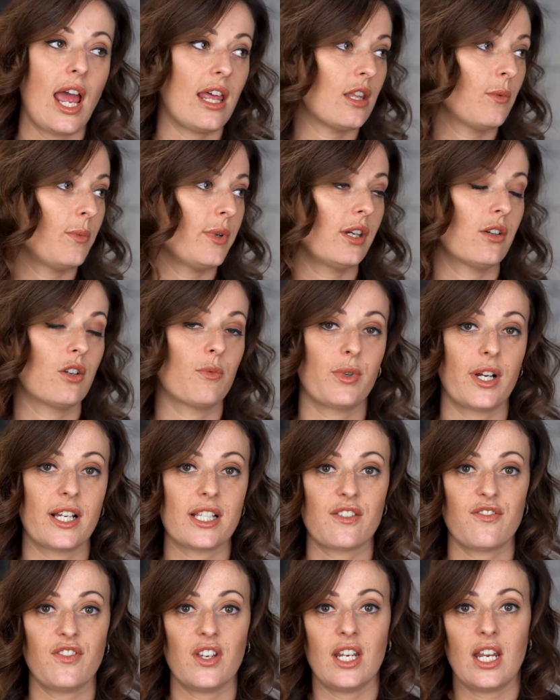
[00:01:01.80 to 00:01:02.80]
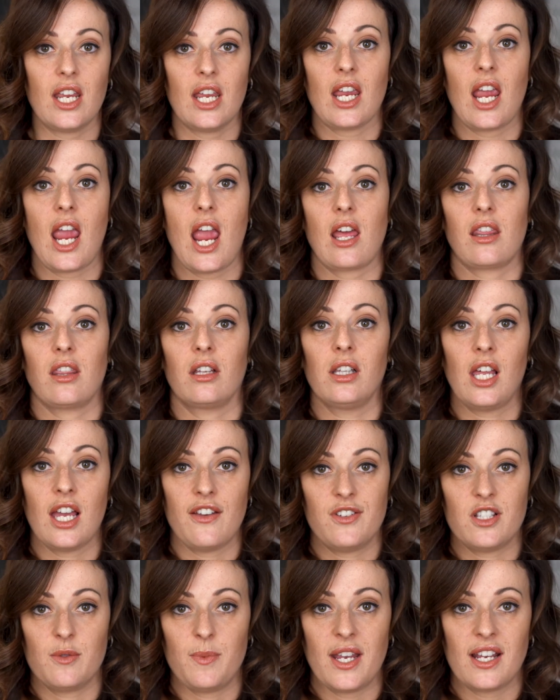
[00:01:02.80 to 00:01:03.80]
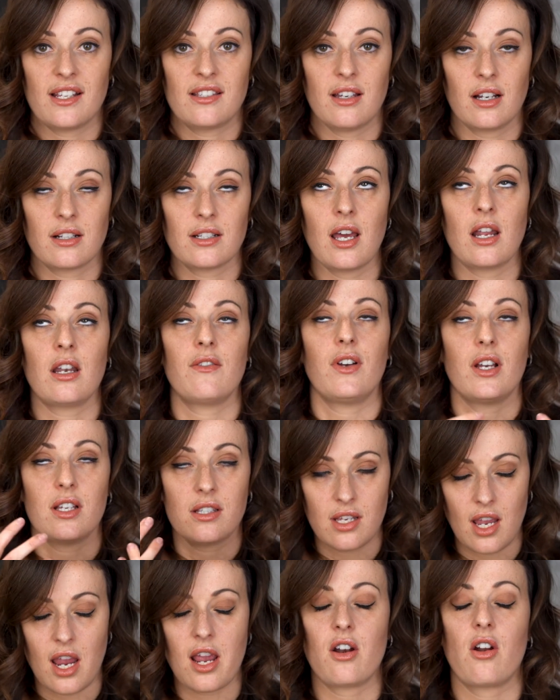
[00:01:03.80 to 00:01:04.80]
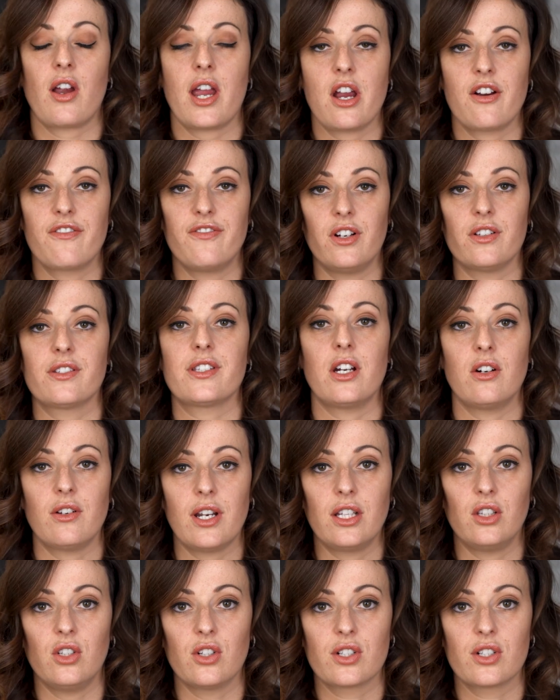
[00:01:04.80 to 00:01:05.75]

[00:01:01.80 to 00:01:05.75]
and then we go to breastfeeding and the life is being sucked out of us and our hair falls out and